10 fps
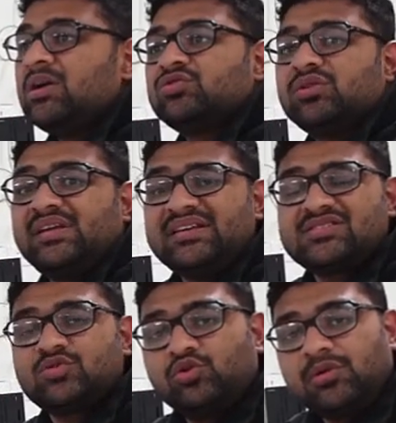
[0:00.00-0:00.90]
So
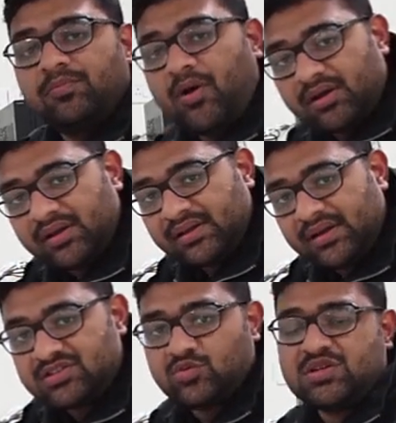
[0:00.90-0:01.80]
these two important
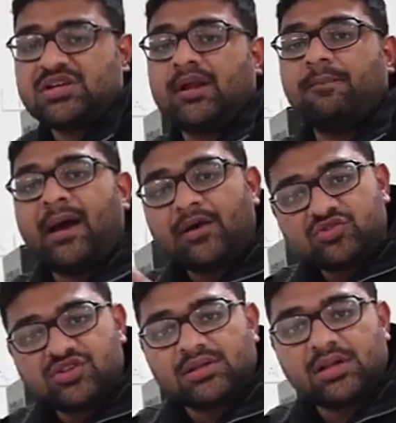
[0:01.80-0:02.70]
kits, which are
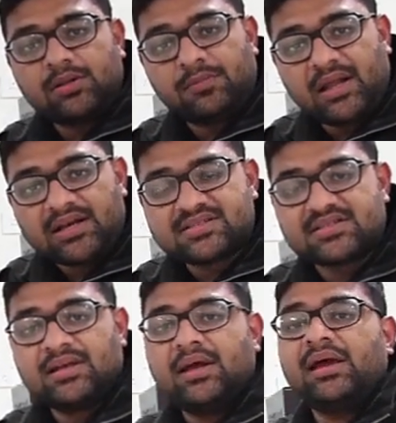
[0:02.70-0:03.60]
BioSignal
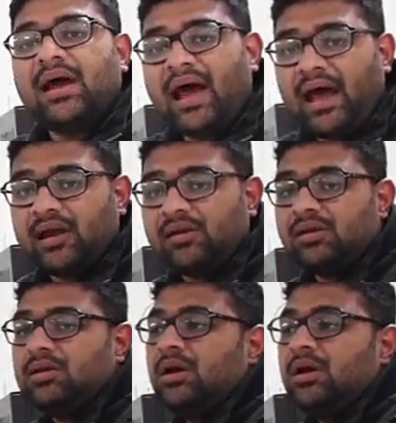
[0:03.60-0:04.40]
plugs and